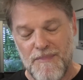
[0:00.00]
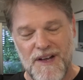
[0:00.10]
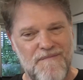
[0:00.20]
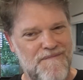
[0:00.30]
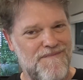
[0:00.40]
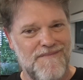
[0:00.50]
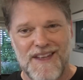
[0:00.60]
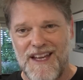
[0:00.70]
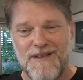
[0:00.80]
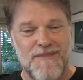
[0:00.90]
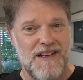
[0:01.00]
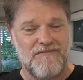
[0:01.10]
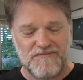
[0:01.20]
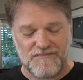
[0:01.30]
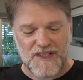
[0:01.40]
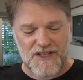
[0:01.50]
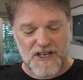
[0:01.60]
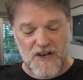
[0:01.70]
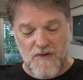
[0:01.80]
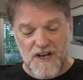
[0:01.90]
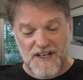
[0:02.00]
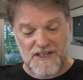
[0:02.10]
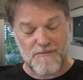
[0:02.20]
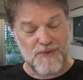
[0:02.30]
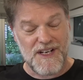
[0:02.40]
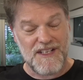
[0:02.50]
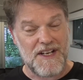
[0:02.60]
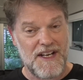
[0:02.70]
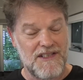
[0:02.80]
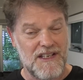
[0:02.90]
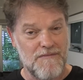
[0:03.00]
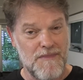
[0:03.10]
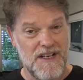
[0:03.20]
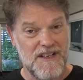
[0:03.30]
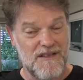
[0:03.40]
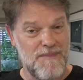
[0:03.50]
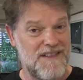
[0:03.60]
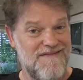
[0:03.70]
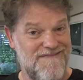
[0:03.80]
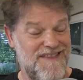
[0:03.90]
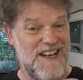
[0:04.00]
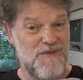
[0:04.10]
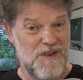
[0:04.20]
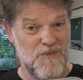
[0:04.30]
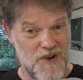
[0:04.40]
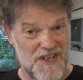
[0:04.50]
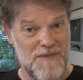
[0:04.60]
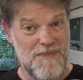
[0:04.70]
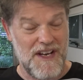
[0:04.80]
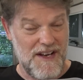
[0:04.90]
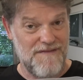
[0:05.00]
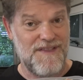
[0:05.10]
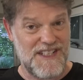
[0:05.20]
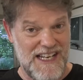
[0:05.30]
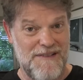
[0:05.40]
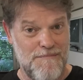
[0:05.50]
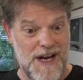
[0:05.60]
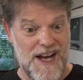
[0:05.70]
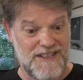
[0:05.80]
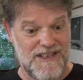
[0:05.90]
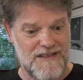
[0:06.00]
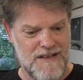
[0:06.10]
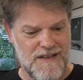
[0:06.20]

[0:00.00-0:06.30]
but hey mate, I'll tell you what, it's a pretty tasty meal, but it would want to be for 10 bucks.